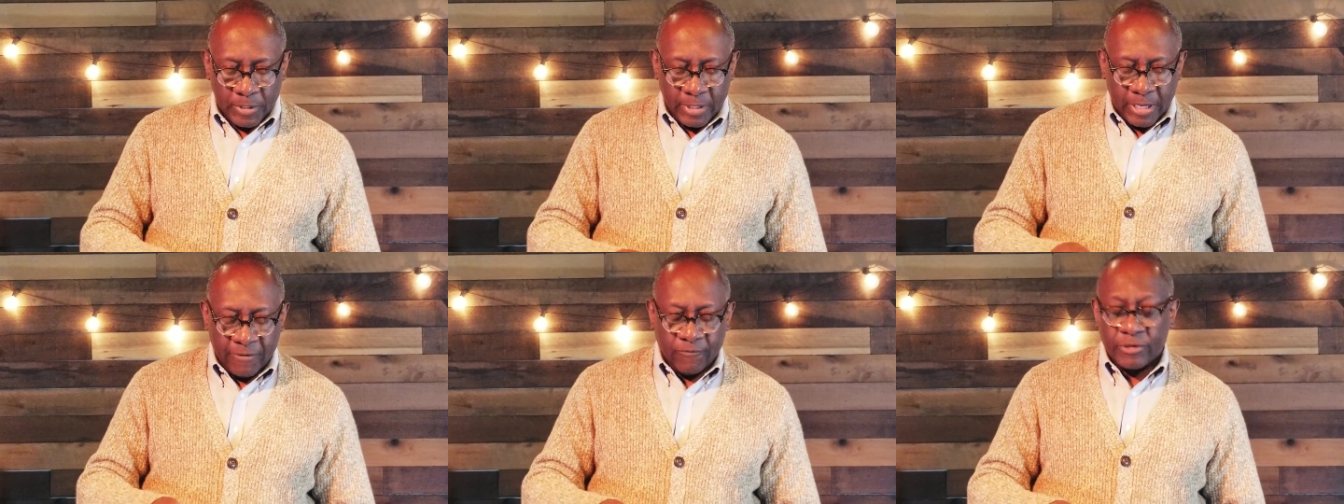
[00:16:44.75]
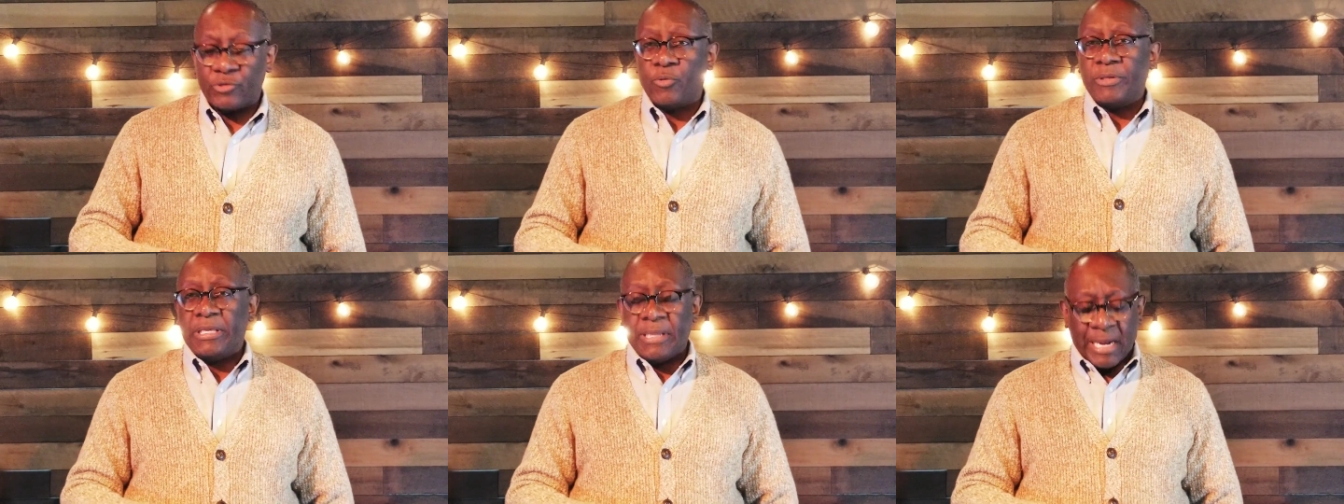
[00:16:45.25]
and verse
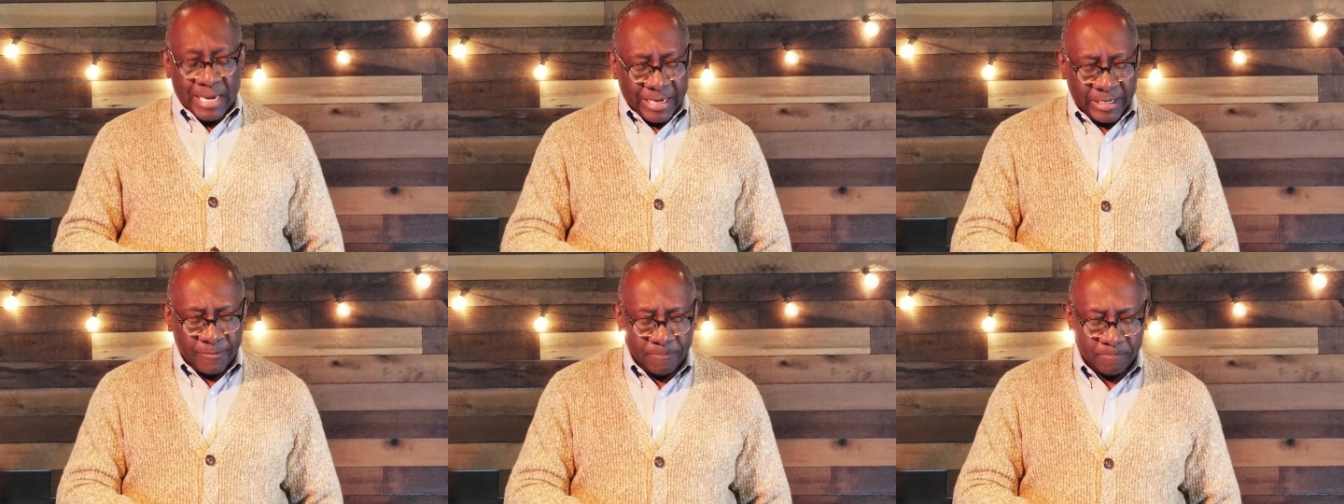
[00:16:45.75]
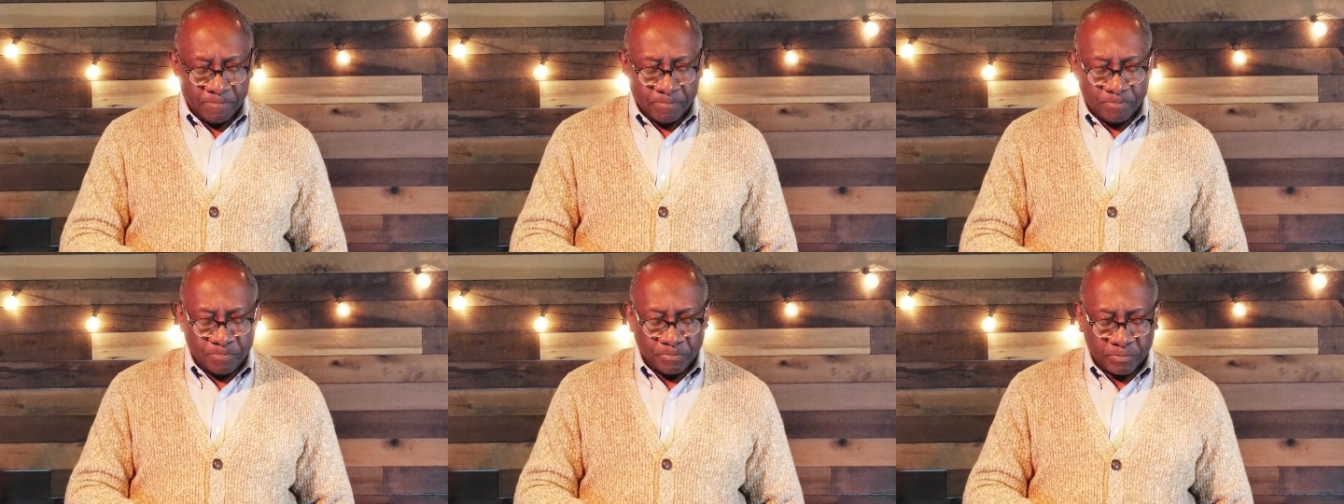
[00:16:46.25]
29
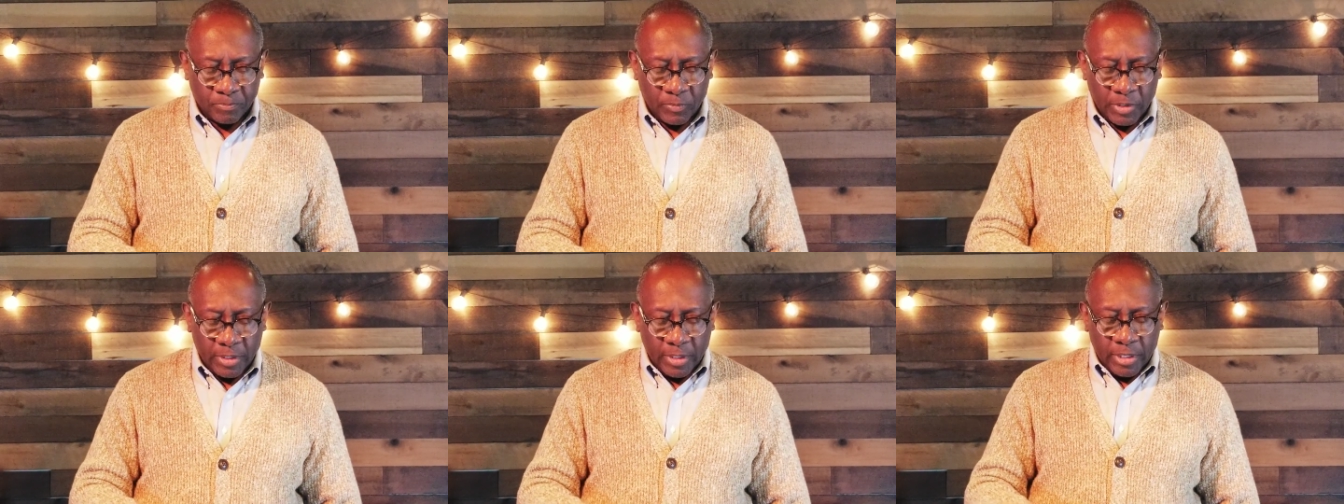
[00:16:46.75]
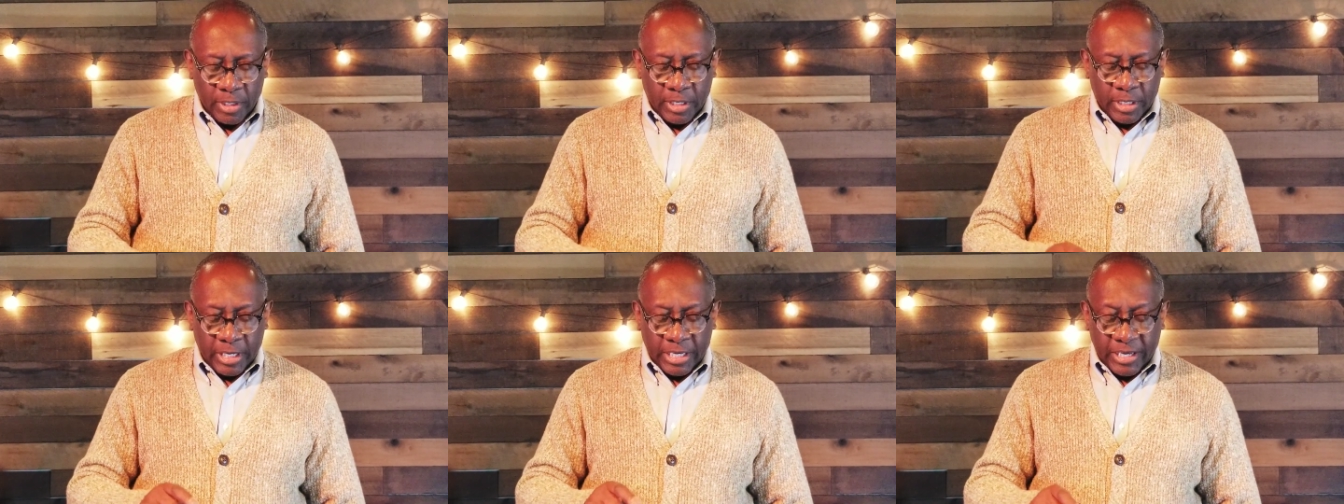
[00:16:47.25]

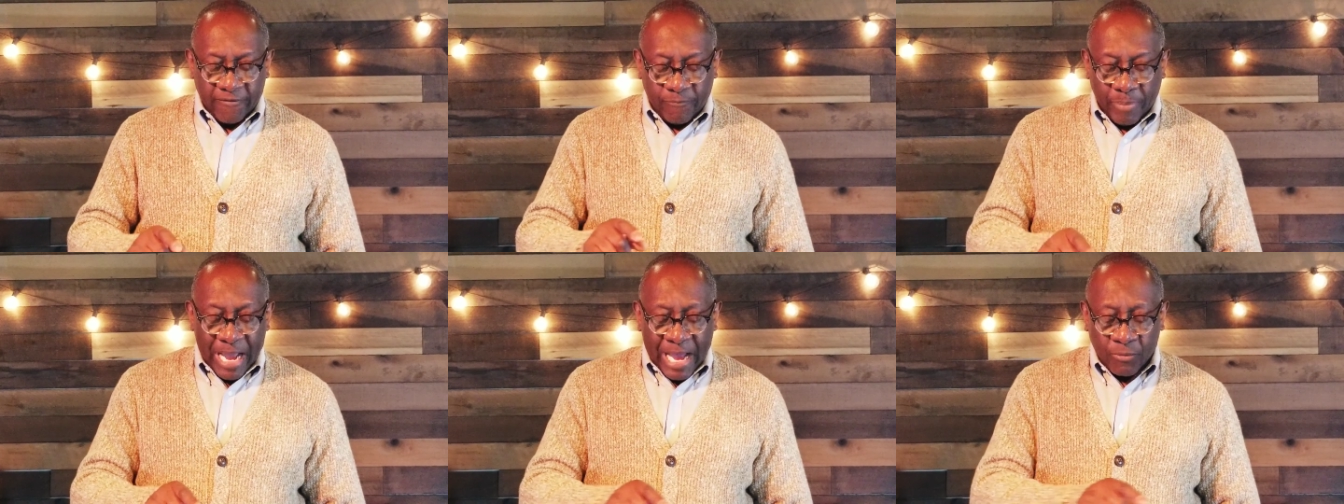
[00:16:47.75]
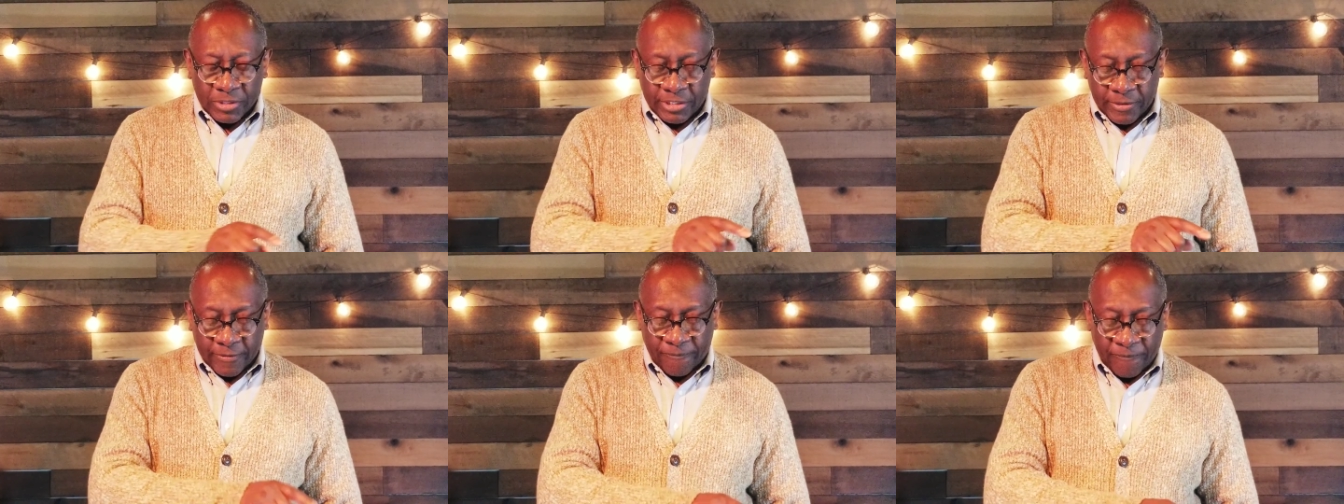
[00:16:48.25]
he give power
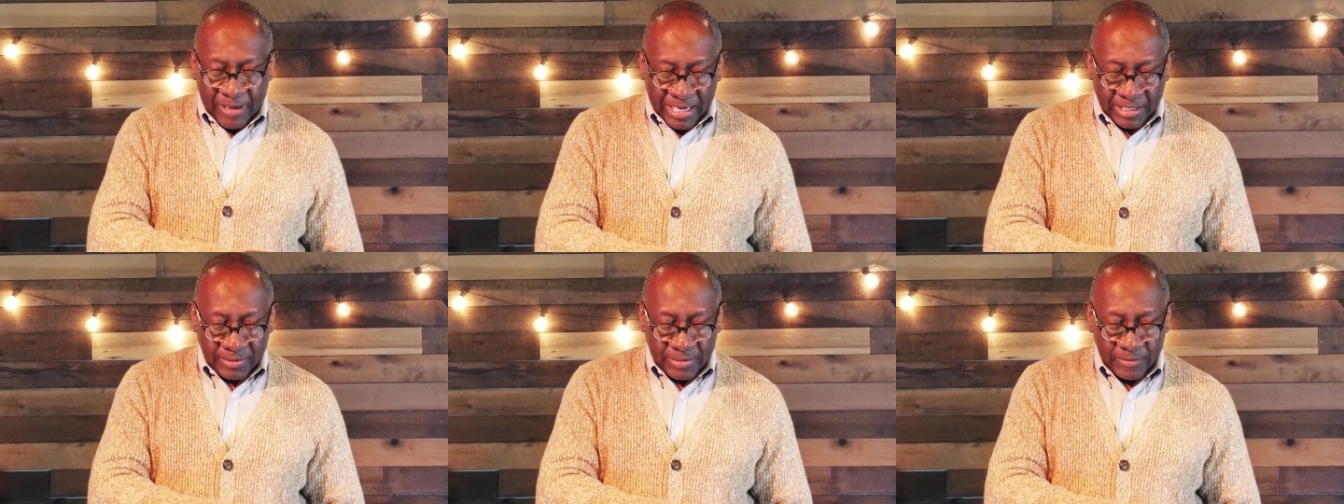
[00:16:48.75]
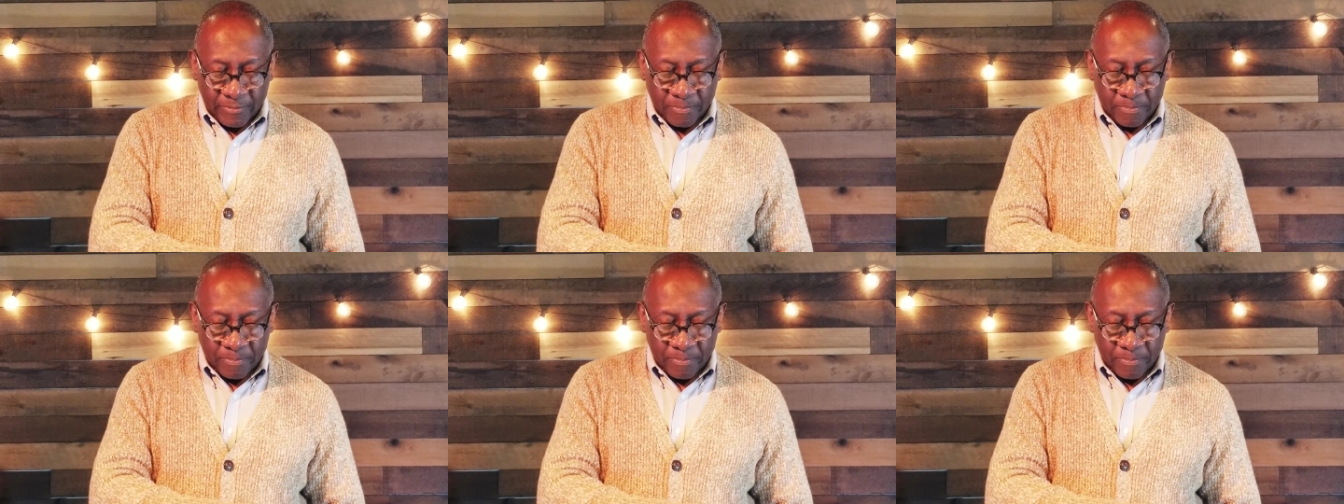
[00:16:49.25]
to the faint